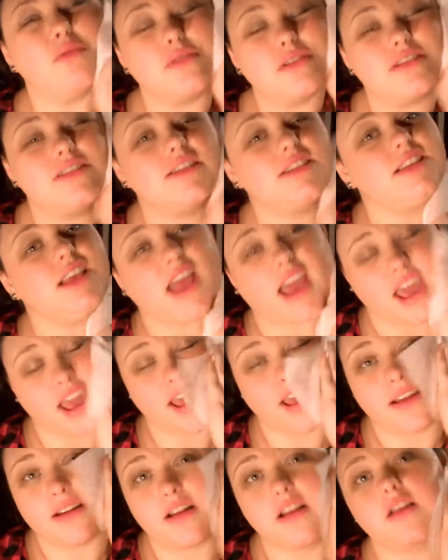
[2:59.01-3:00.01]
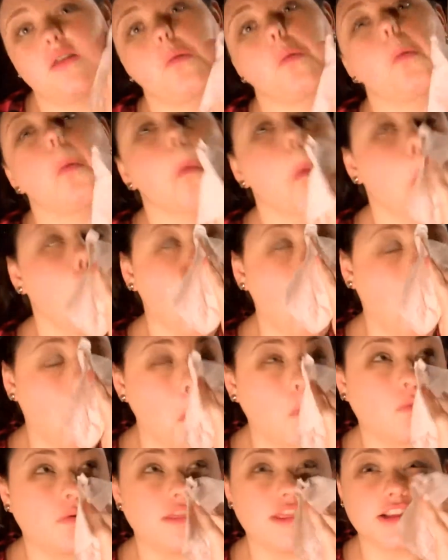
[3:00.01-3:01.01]
will say
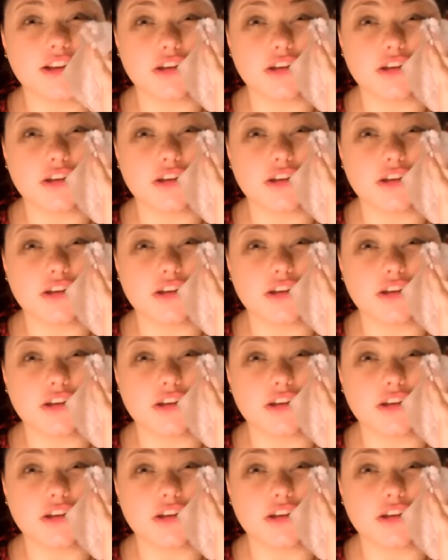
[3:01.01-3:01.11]
with the